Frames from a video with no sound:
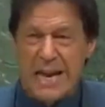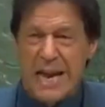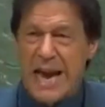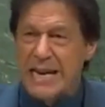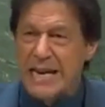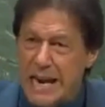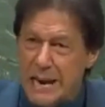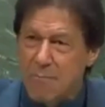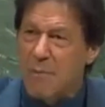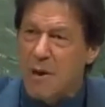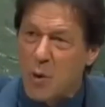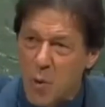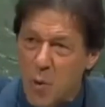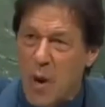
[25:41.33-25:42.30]
And
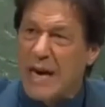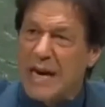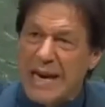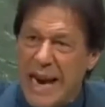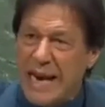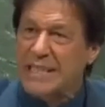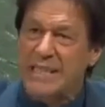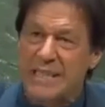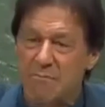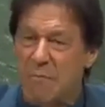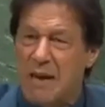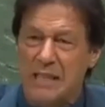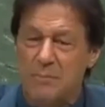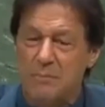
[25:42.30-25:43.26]
number one action
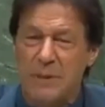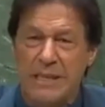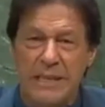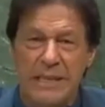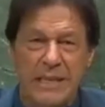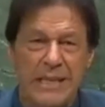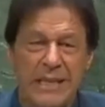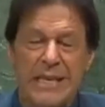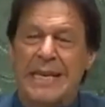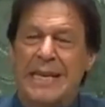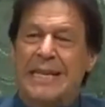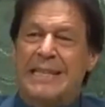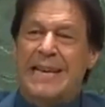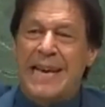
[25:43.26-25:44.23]
must be
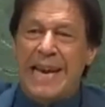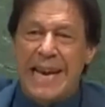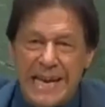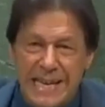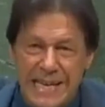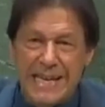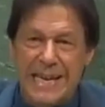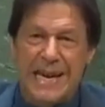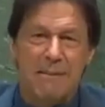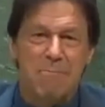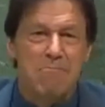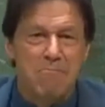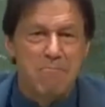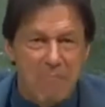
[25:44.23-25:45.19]
that India
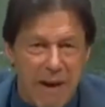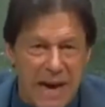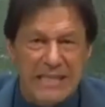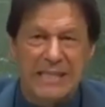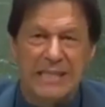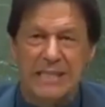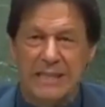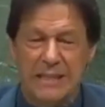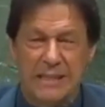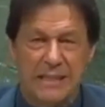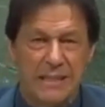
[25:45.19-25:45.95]
must